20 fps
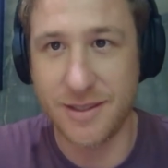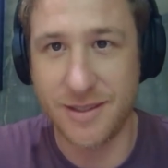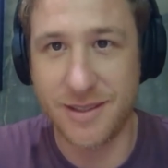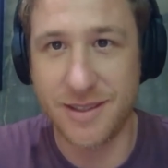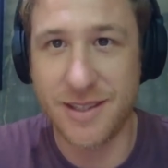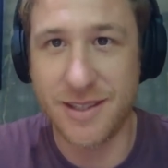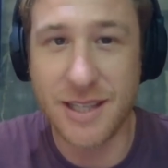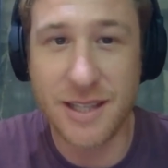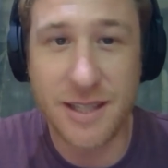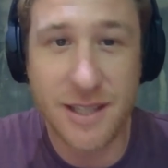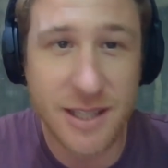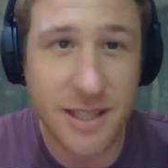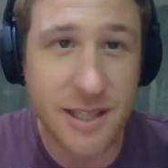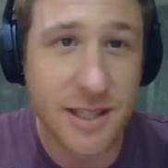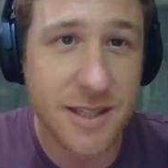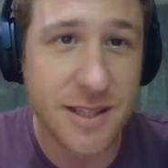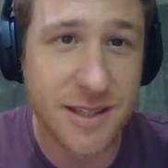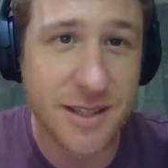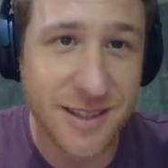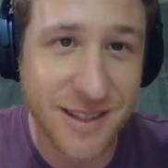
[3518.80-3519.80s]

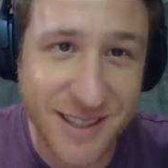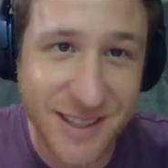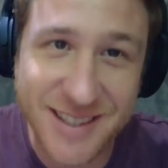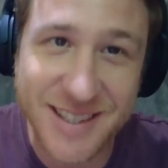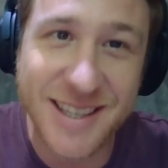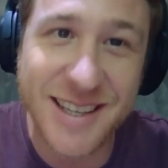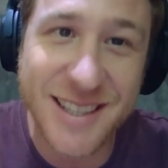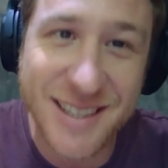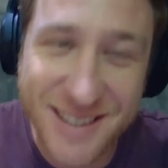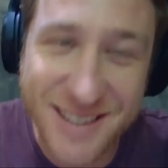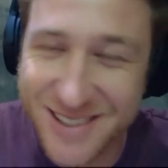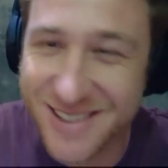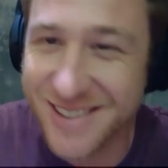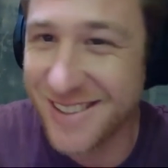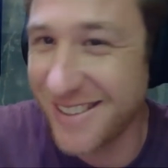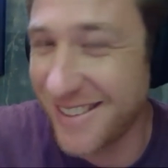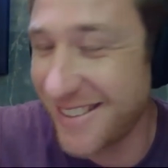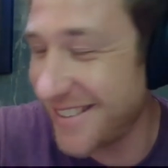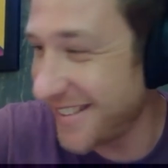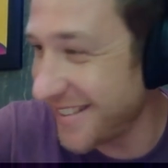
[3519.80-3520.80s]
This is,
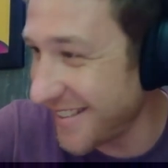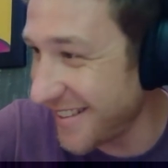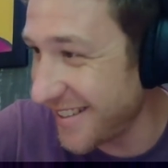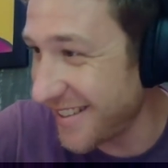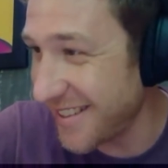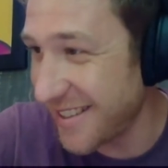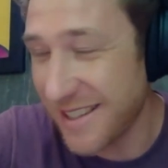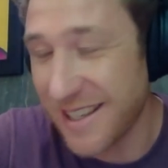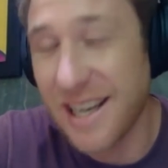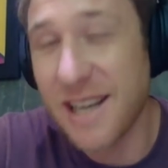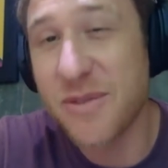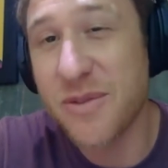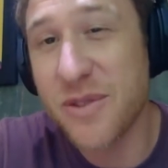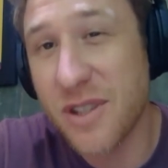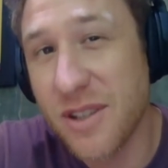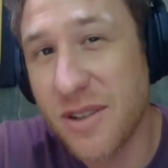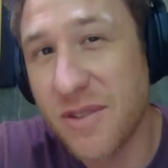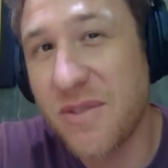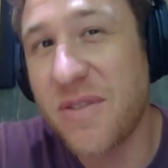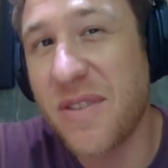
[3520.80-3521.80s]
after
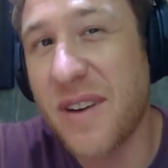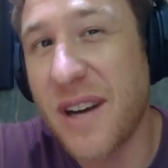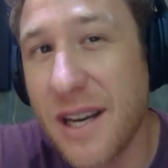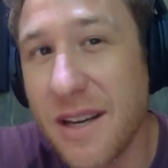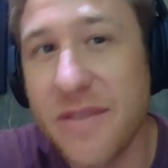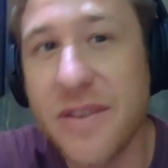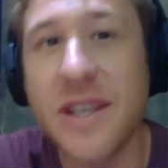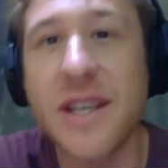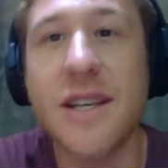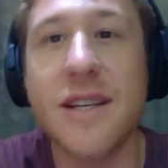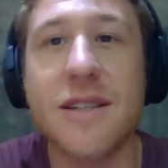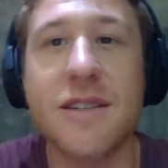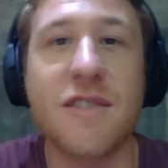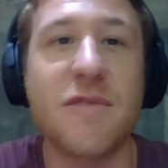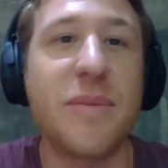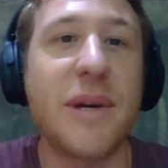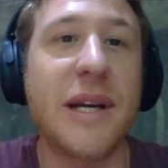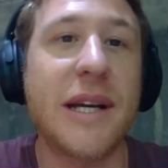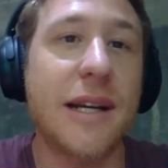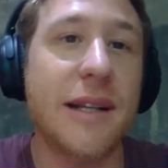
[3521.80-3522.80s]
5 years of
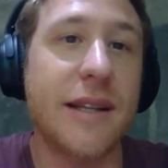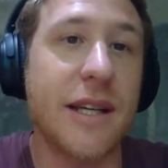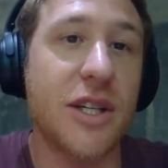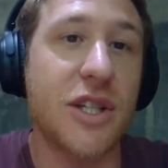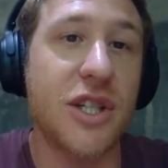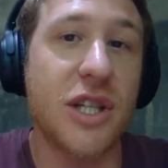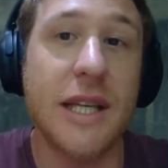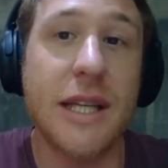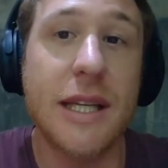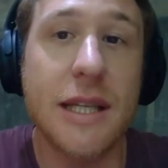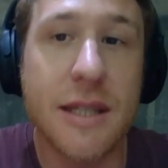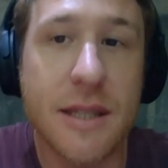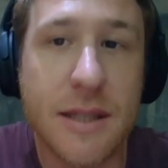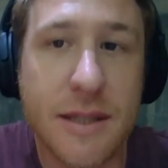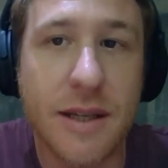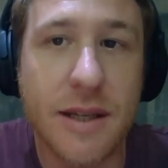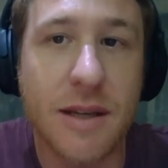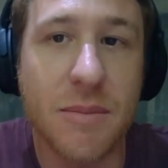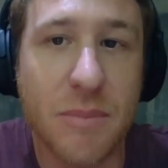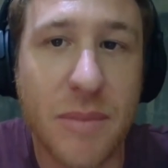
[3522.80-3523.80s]
Bangladesh, it is
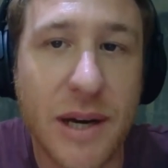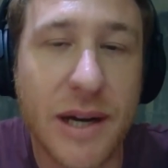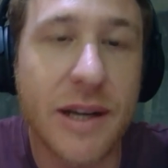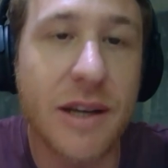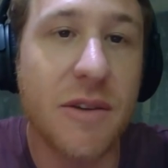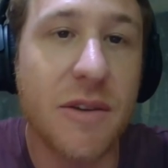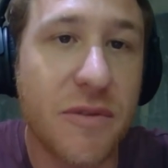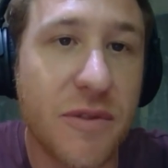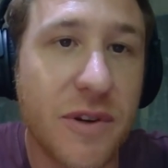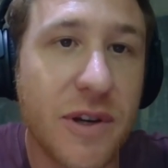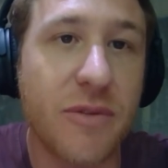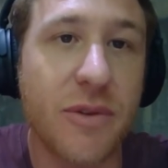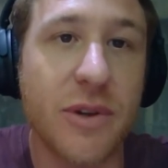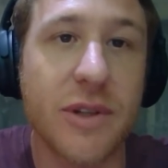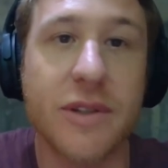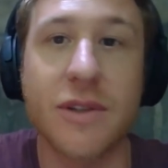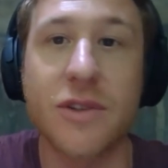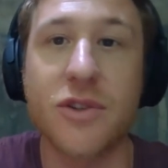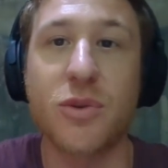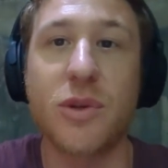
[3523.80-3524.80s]
still my favorite
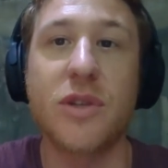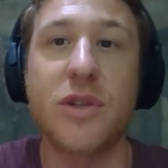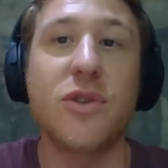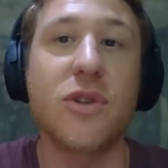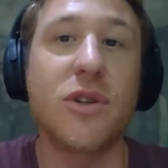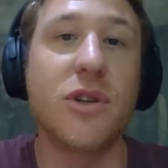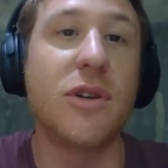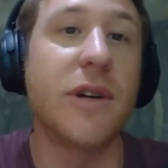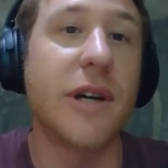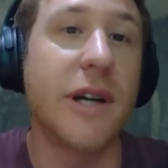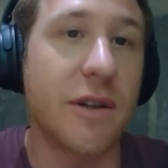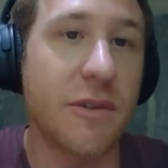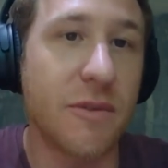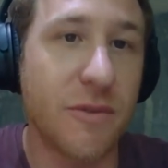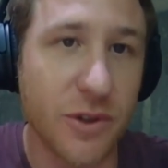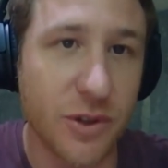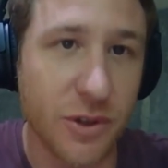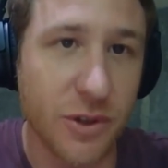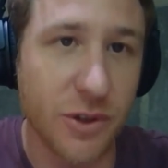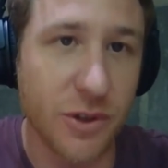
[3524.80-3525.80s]
country to go and
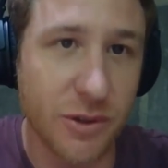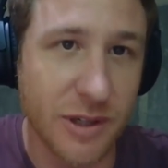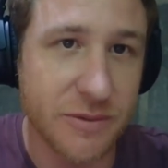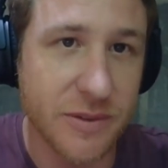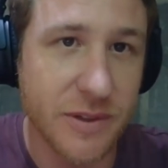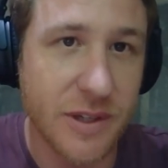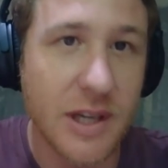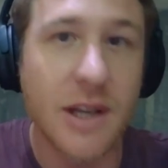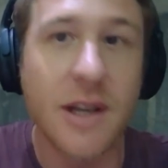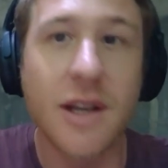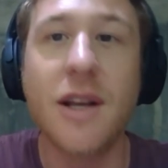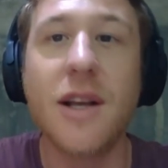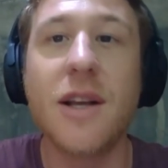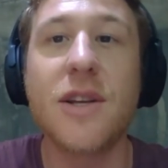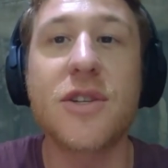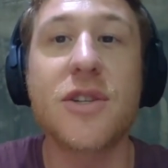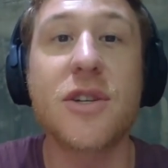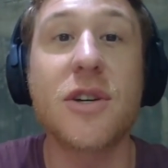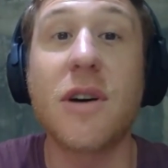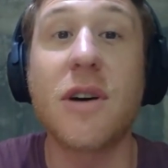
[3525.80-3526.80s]
photograph.
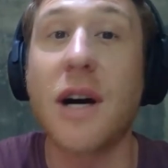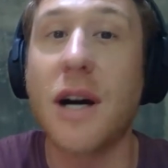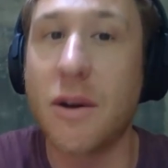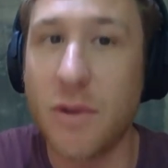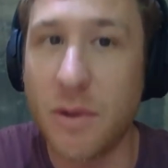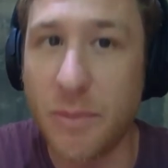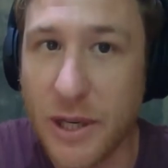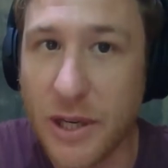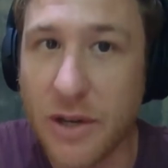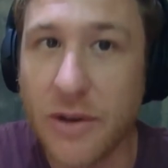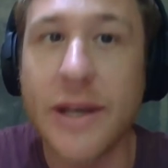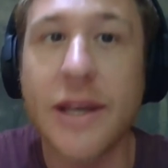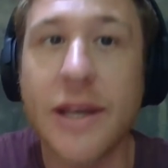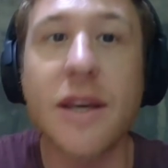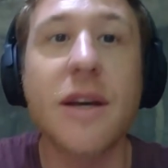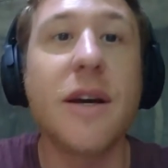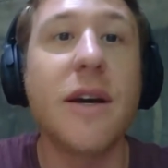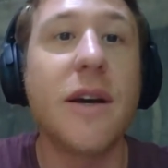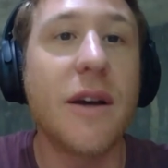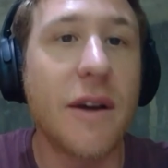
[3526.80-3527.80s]
So I will be going
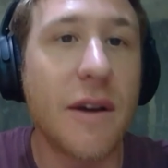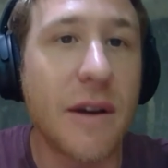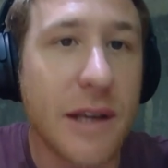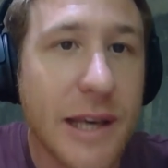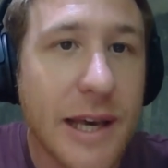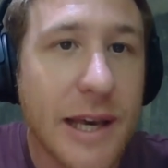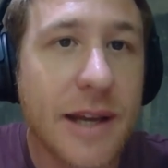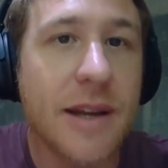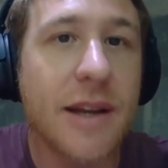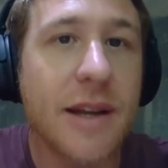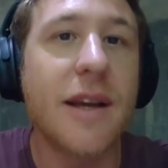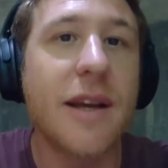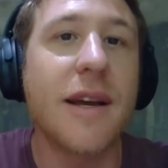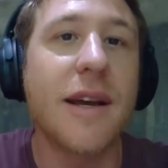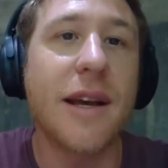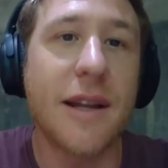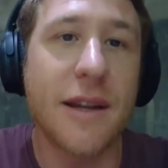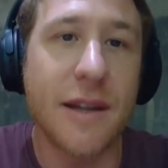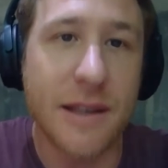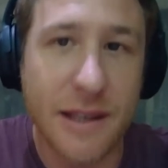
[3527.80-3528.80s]
again
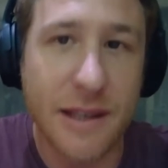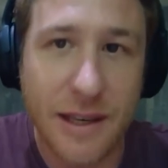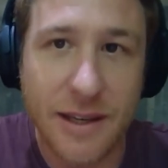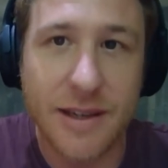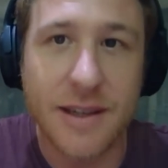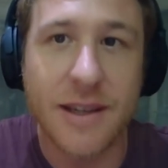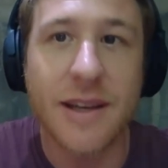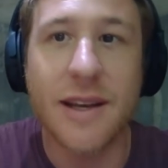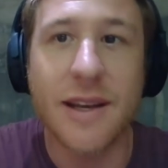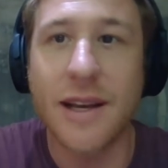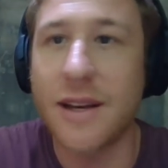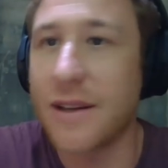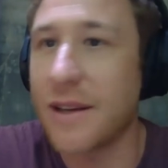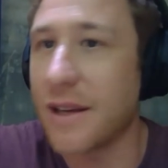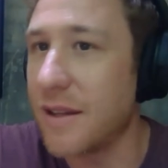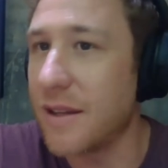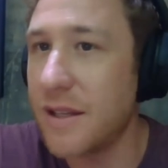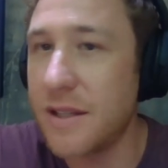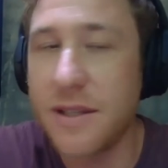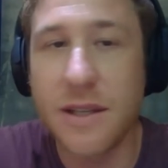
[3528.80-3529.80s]
and again and
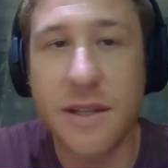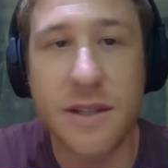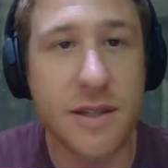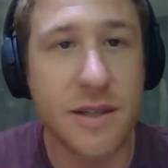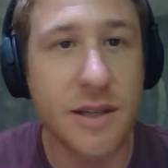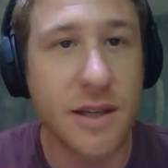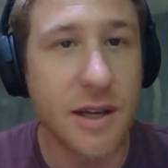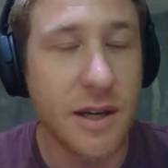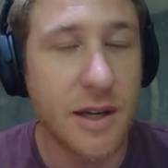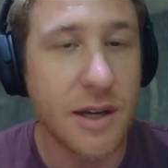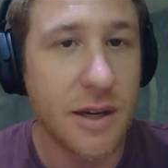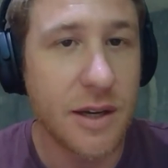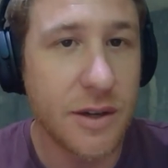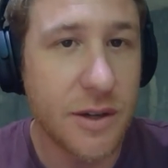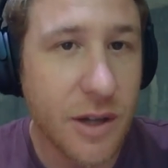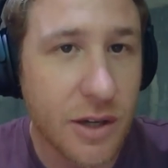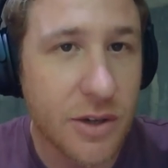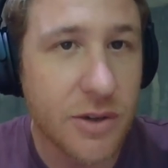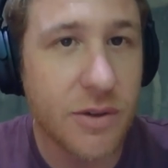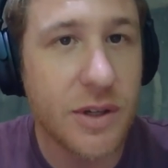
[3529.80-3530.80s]
again. This is
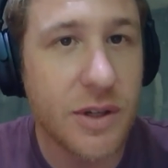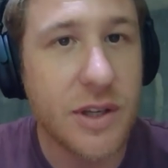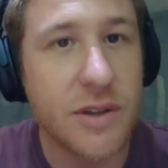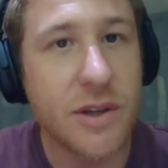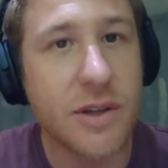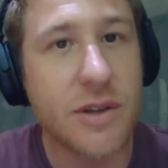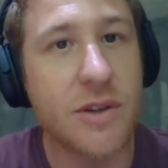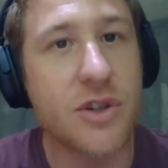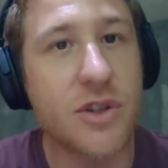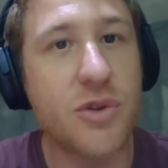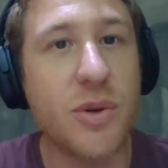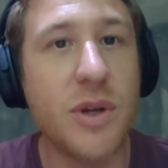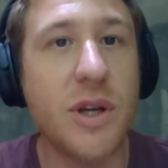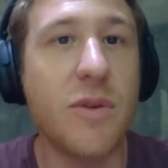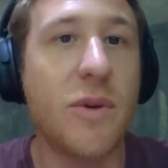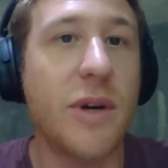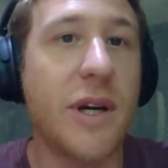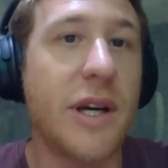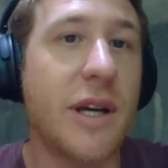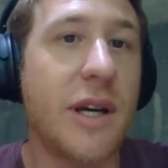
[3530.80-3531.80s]
not only the
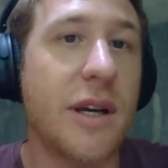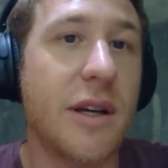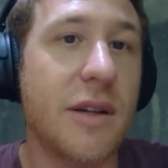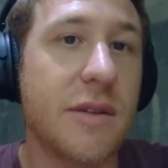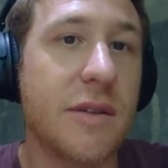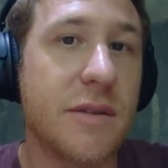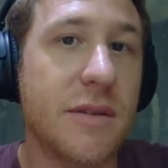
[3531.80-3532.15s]
country where,